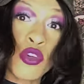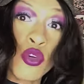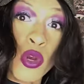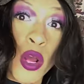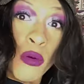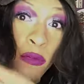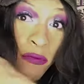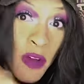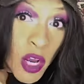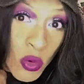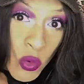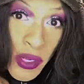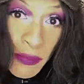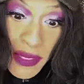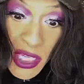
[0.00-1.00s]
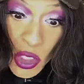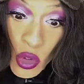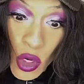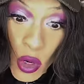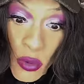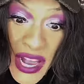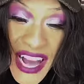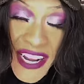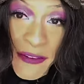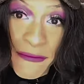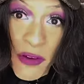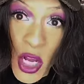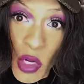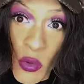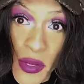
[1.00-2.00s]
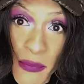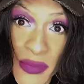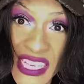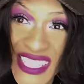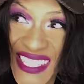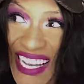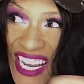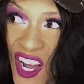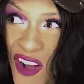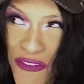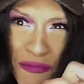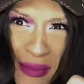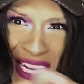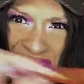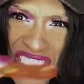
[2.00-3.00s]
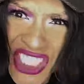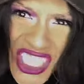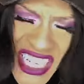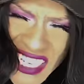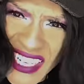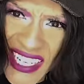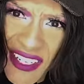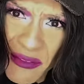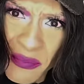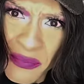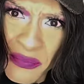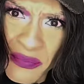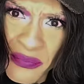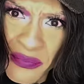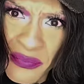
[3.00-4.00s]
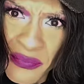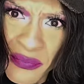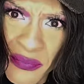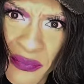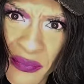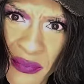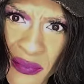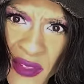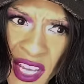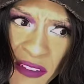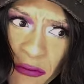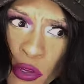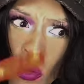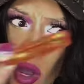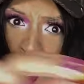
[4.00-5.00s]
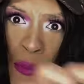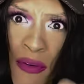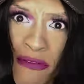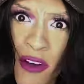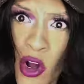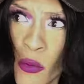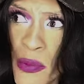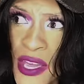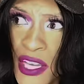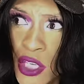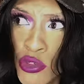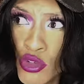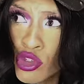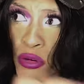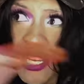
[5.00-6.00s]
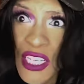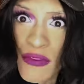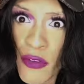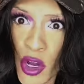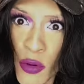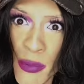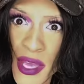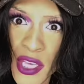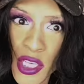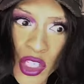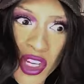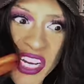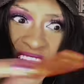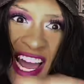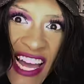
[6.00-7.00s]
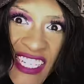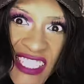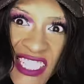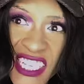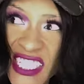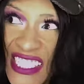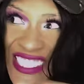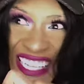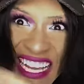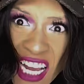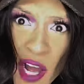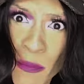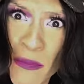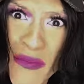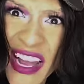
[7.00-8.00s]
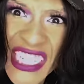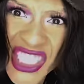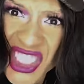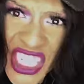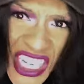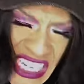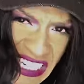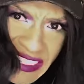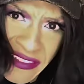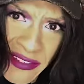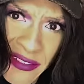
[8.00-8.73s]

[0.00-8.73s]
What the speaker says: you don't fuck with me, you don't gotta fuck with me. Stay off my shit. If you homophobic, you transphobic, you nasty, stay off my shit.